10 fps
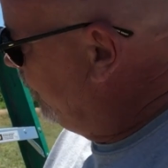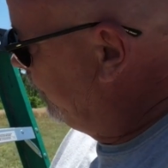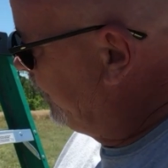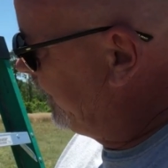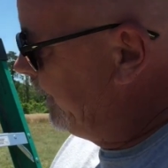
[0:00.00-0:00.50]

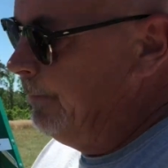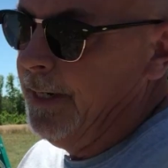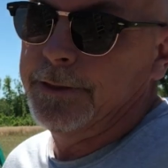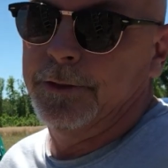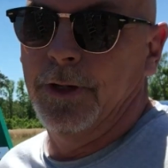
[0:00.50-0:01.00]
we're going to get
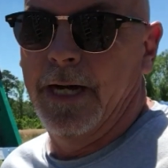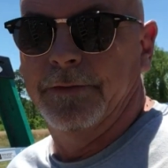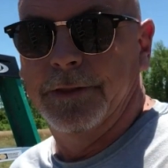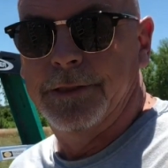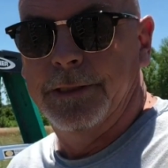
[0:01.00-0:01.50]
back to
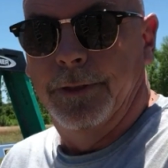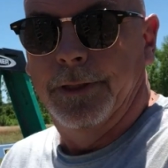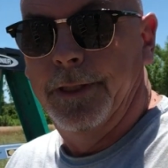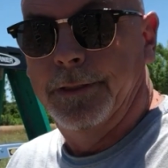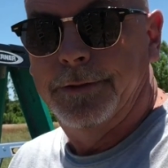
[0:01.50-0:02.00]
driving and see what
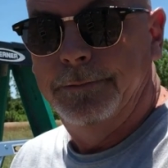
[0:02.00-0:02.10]
it does.